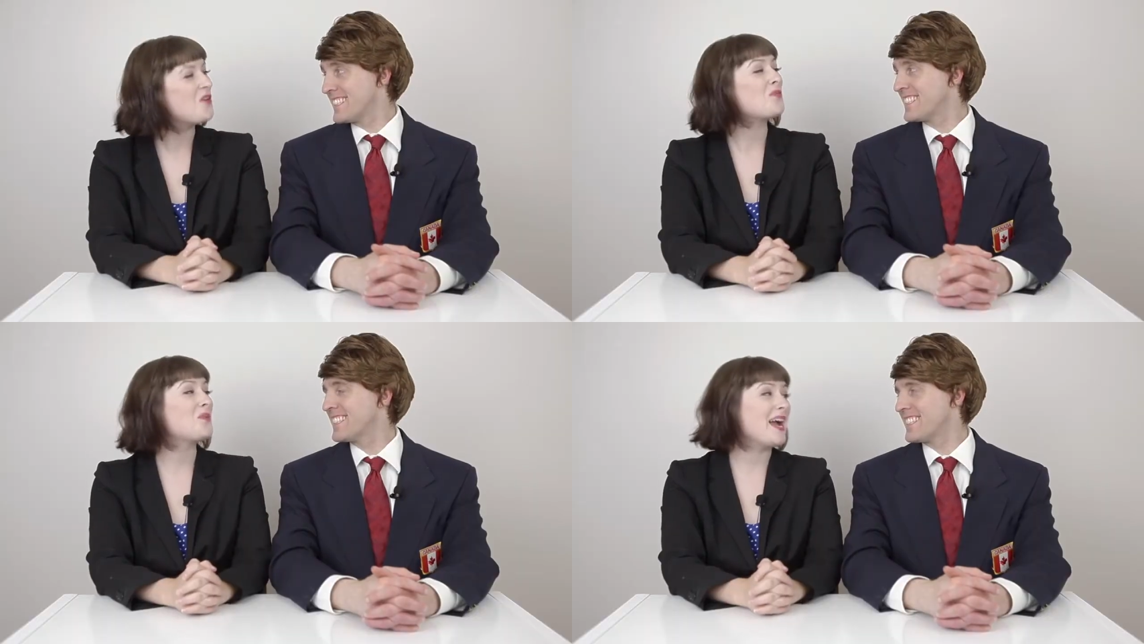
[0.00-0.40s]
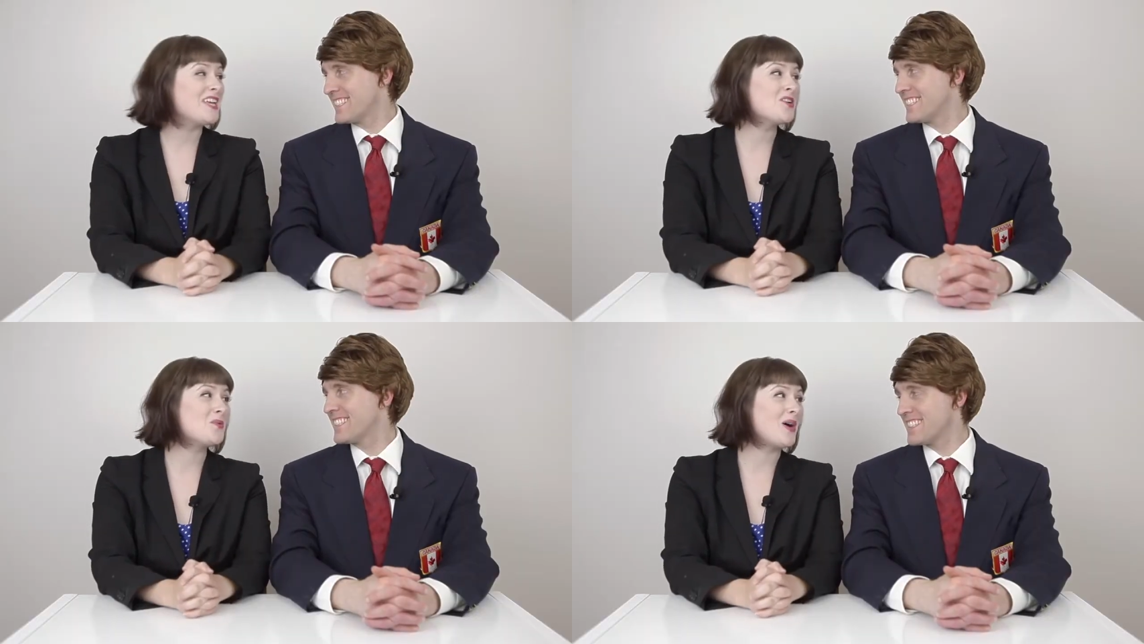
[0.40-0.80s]
Speaker 1: Right
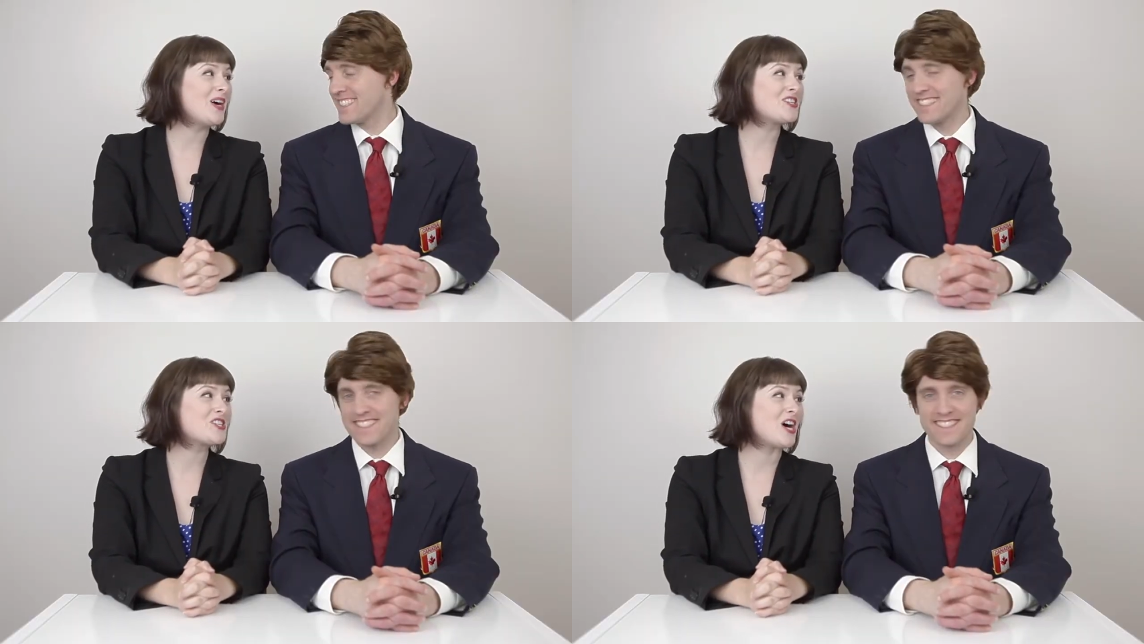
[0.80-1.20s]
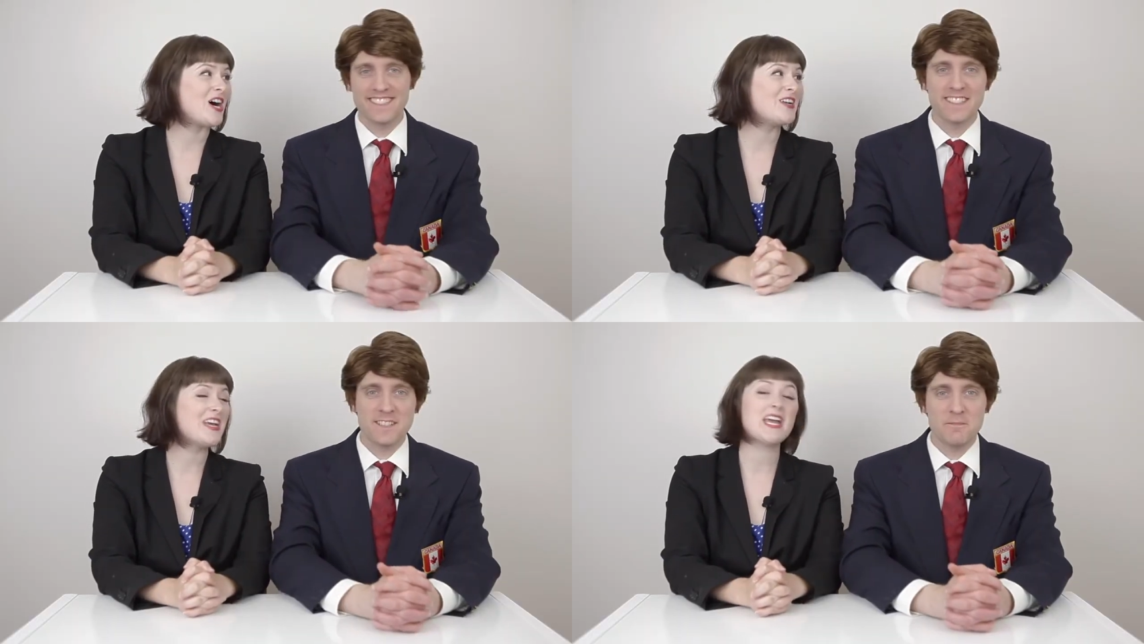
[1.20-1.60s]
you are,
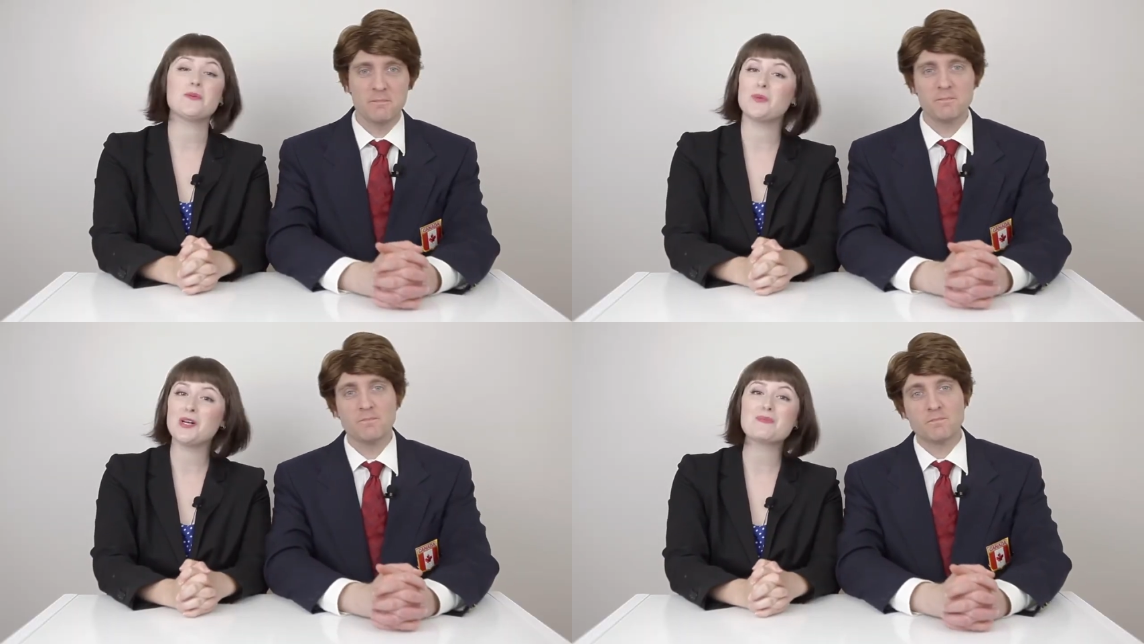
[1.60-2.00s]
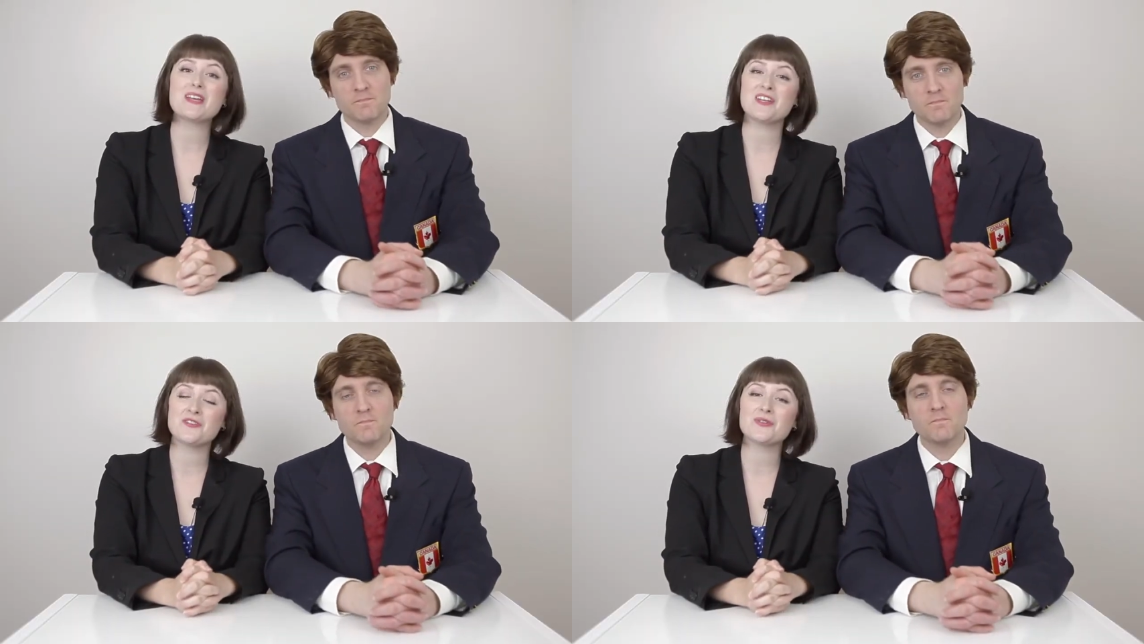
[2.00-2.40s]
John. It will
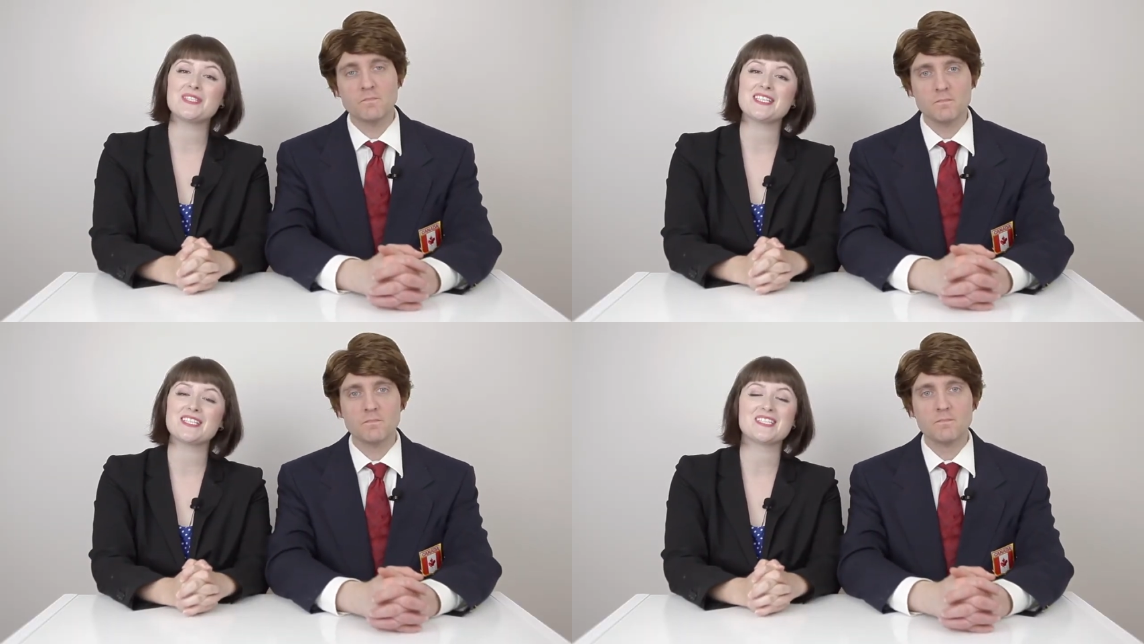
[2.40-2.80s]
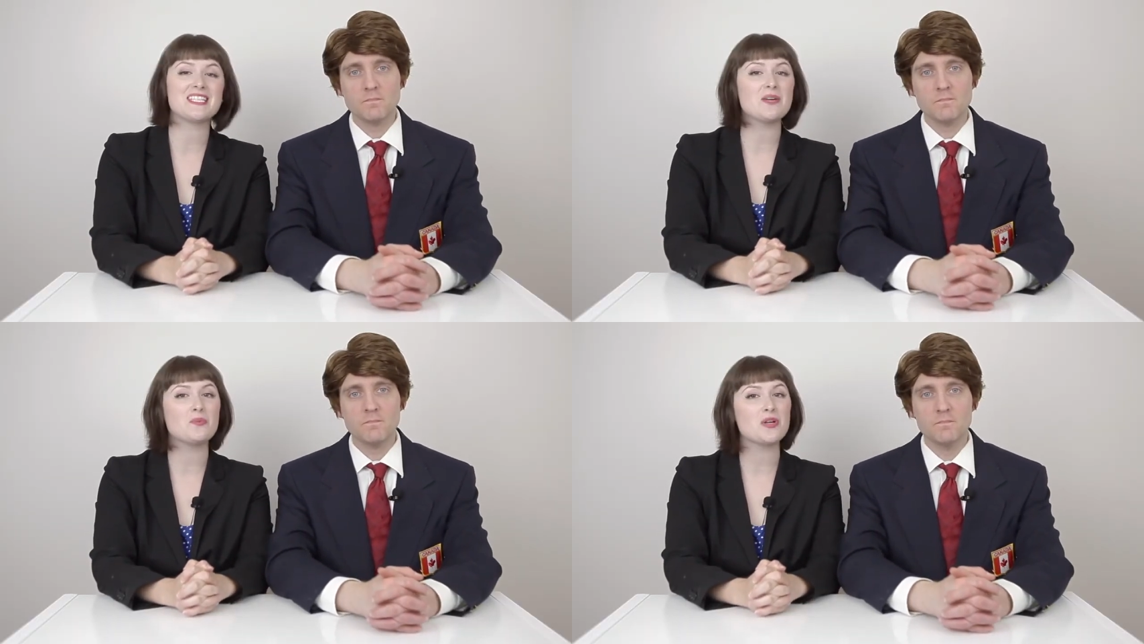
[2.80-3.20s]
be interesting to
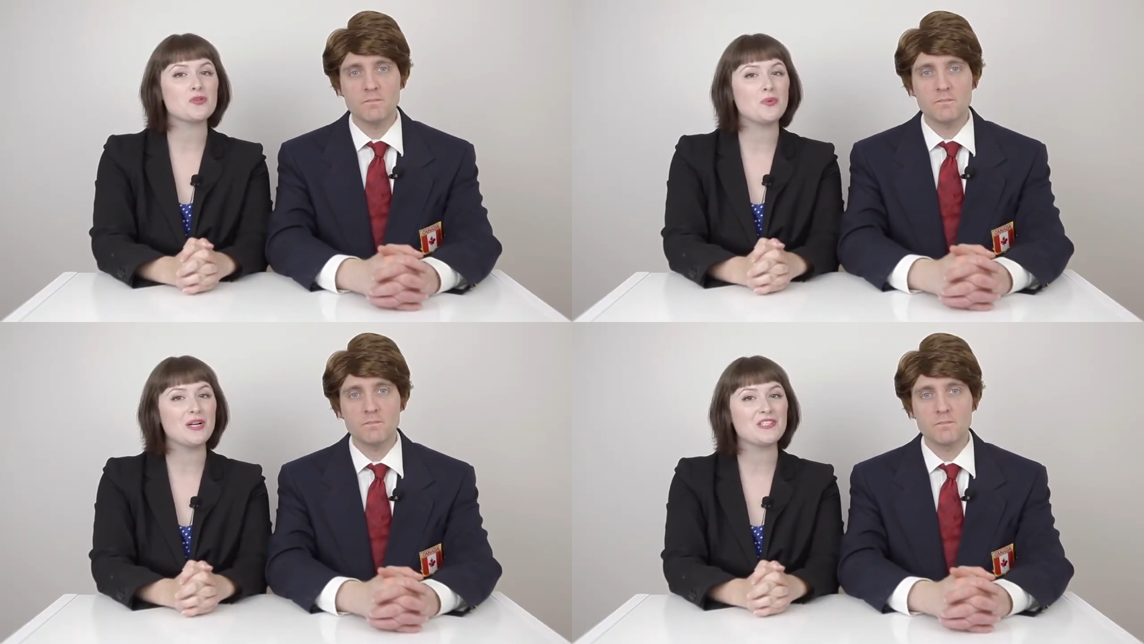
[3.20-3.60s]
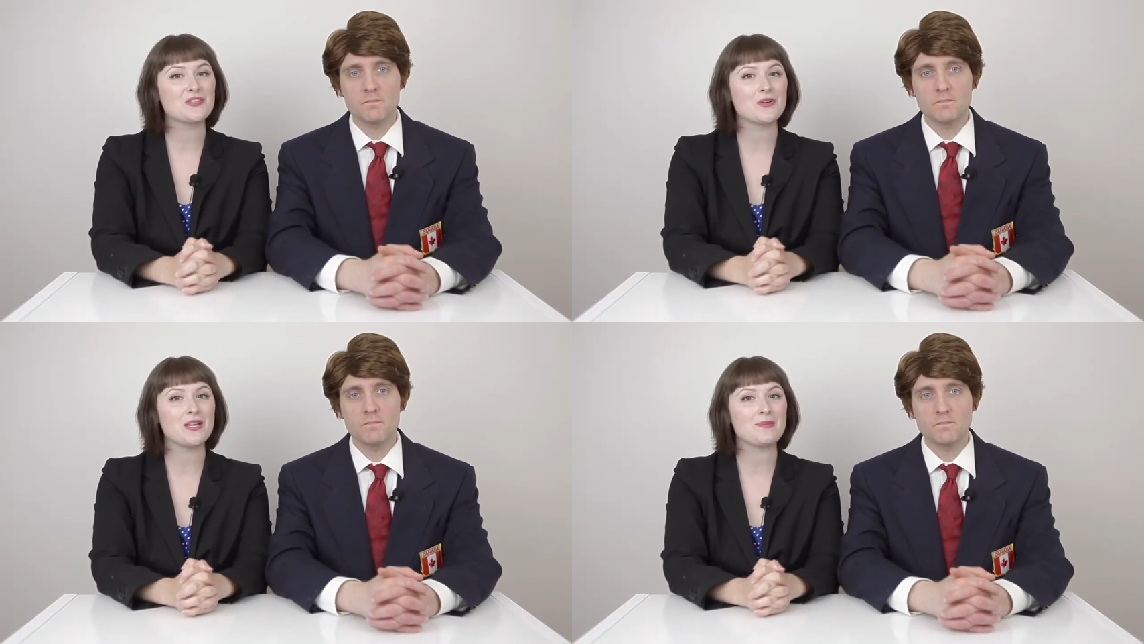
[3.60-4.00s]
see which one is
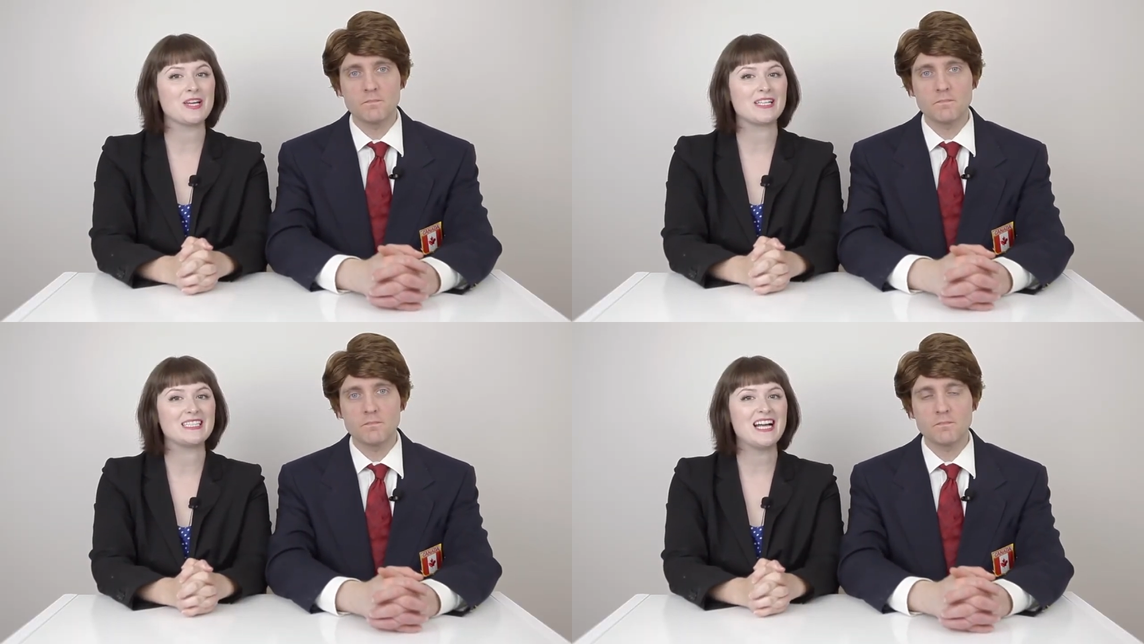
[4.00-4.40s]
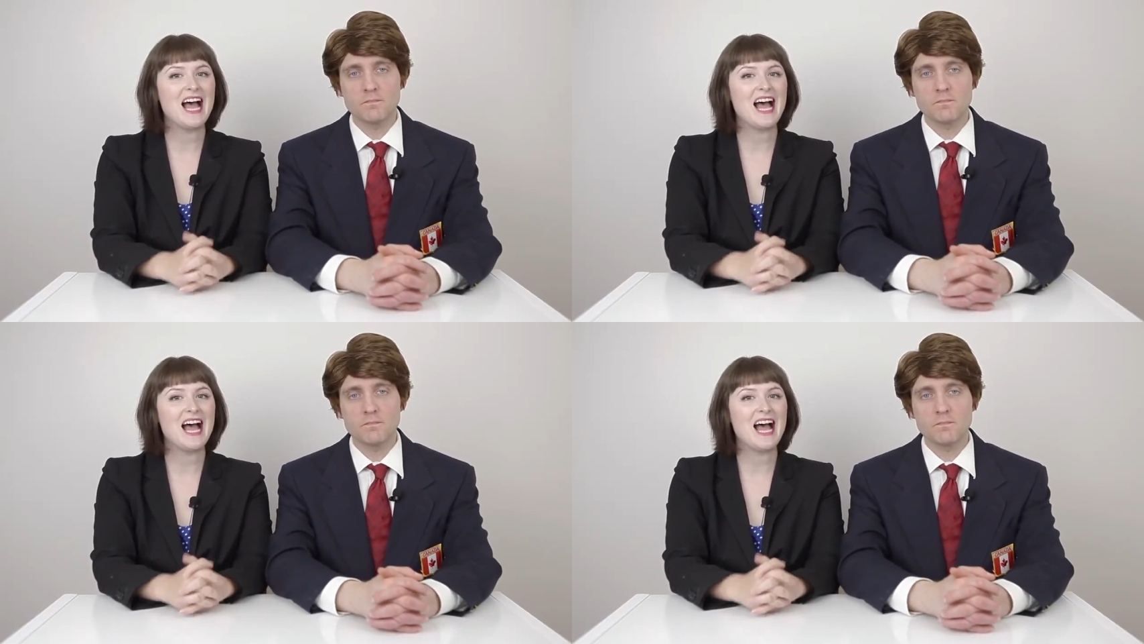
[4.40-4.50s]
creamier.